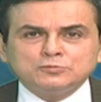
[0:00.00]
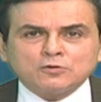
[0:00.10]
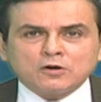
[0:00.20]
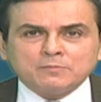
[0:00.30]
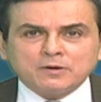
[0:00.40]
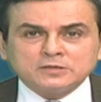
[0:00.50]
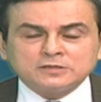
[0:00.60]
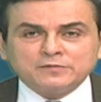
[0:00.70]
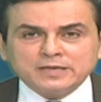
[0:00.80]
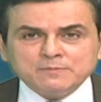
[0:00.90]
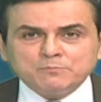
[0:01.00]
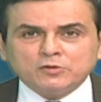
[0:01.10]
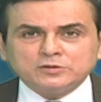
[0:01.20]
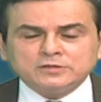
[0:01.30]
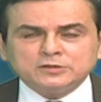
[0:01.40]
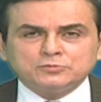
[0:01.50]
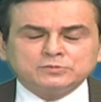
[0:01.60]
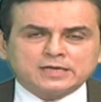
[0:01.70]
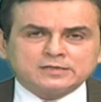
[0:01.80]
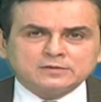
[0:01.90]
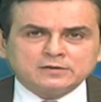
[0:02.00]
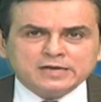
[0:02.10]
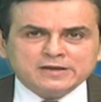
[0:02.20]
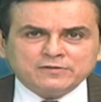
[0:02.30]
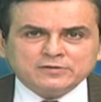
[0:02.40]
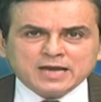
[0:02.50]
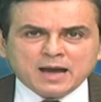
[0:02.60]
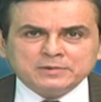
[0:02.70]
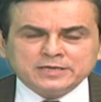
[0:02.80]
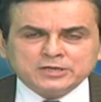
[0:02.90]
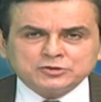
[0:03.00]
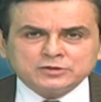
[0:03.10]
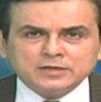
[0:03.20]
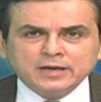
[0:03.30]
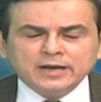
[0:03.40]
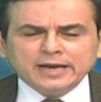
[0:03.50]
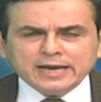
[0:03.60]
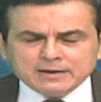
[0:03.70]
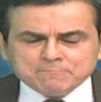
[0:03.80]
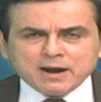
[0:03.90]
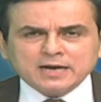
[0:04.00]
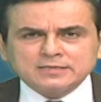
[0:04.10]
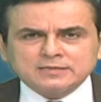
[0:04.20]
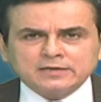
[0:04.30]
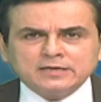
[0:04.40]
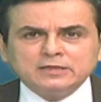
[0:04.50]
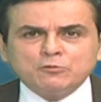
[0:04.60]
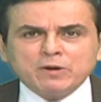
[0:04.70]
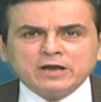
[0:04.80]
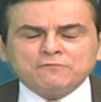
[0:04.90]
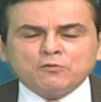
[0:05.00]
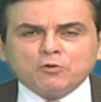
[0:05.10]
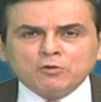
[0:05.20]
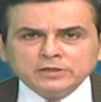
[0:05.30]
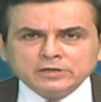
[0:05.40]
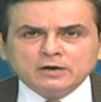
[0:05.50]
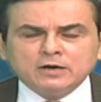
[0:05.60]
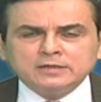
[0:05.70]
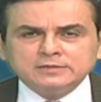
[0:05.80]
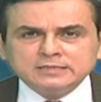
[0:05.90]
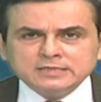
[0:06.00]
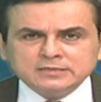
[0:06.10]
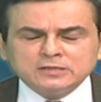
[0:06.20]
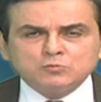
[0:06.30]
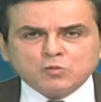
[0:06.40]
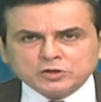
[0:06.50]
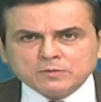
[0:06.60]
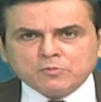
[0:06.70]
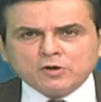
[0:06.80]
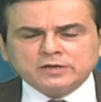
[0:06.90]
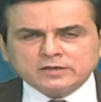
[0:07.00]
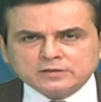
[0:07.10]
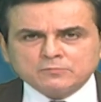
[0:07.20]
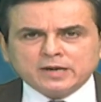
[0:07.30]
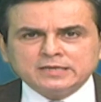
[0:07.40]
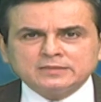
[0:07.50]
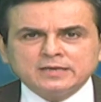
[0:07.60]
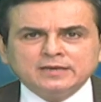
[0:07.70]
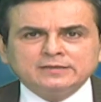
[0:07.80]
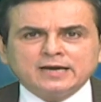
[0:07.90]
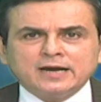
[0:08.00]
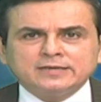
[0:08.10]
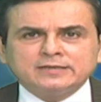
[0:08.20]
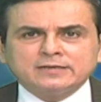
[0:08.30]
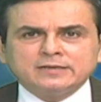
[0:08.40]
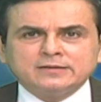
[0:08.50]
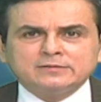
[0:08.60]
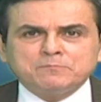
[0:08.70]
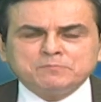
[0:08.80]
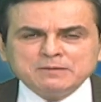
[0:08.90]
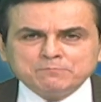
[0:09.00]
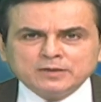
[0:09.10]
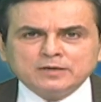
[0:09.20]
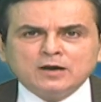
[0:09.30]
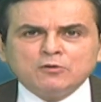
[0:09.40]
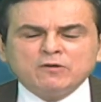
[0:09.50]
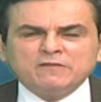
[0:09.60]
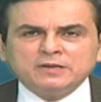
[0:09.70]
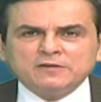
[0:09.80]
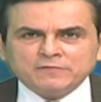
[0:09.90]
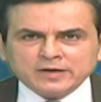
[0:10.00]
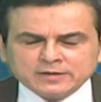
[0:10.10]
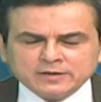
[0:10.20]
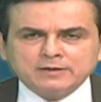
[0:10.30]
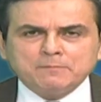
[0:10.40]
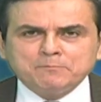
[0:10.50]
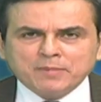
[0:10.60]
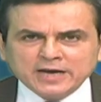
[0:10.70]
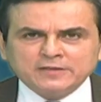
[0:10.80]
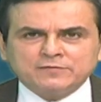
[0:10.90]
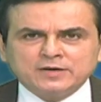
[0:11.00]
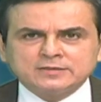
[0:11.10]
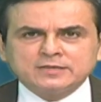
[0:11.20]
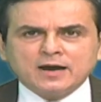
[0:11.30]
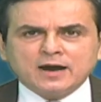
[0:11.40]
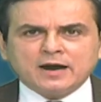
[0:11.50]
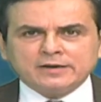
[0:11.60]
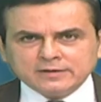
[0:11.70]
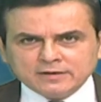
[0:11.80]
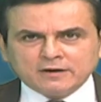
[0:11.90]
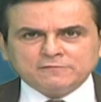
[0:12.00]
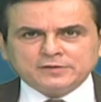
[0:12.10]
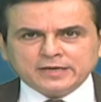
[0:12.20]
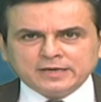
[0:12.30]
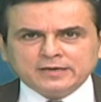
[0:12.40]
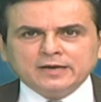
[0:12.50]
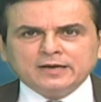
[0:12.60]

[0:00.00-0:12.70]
talk about this very important issue, that is the relief and rehabilitation in Pakistan in the wake of all the diseases, waterborne and otherwise, that the people who have been affected by the floods are engulfed in.